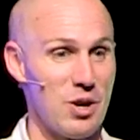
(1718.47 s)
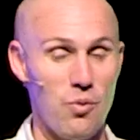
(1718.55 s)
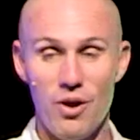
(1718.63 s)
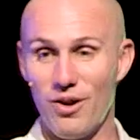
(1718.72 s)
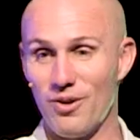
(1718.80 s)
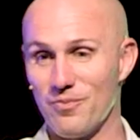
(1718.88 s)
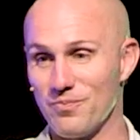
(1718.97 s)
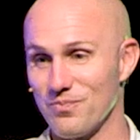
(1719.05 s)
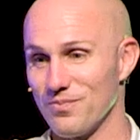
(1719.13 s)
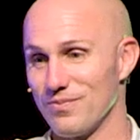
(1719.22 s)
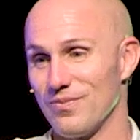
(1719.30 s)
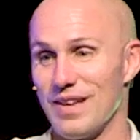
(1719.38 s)
Well,
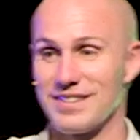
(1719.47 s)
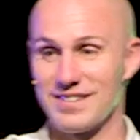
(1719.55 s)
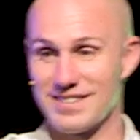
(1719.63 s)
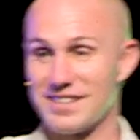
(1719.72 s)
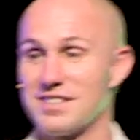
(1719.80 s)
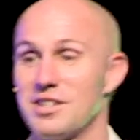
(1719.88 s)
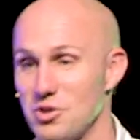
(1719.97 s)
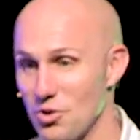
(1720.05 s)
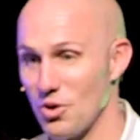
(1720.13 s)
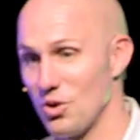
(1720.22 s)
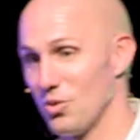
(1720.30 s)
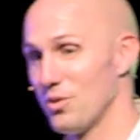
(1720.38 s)
as a 16 year
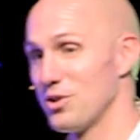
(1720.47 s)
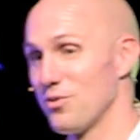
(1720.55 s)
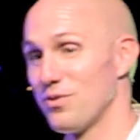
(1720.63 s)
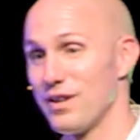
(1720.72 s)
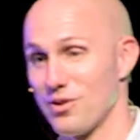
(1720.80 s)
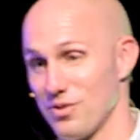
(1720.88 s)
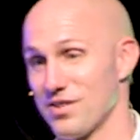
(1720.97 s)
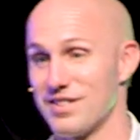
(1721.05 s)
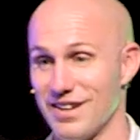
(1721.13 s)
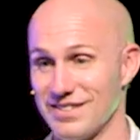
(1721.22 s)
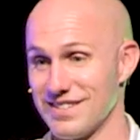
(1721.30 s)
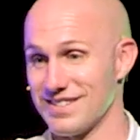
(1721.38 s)
old, when your vehicle's
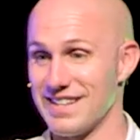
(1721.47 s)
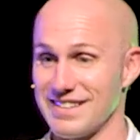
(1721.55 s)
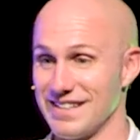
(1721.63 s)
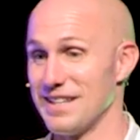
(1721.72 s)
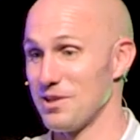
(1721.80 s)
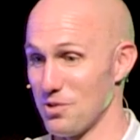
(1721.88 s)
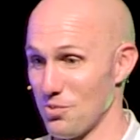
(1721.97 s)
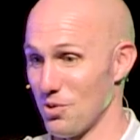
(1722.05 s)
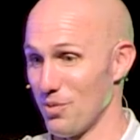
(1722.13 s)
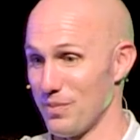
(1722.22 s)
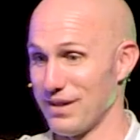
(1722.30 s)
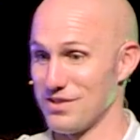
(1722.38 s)
stuck, this is like the end of the
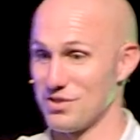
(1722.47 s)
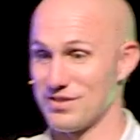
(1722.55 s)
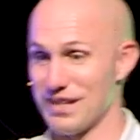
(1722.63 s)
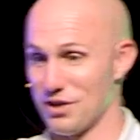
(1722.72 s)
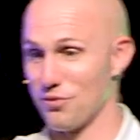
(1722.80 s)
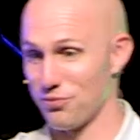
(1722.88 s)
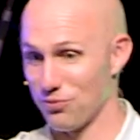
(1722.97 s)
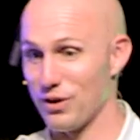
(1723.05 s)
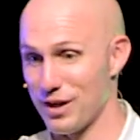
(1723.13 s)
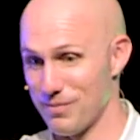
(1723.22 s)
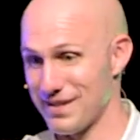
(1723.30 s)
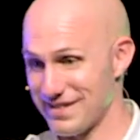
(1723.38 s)
world because it's like your
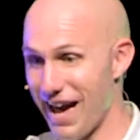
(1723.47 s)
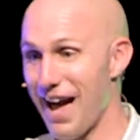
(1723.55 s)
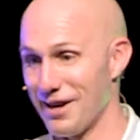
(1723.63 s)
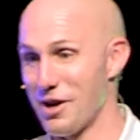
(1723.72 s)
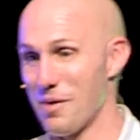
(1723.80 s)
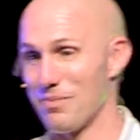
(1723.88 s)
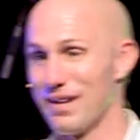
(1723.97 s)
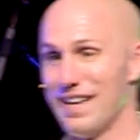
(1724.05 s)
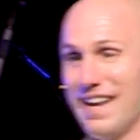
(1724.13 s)
freedom is tied up.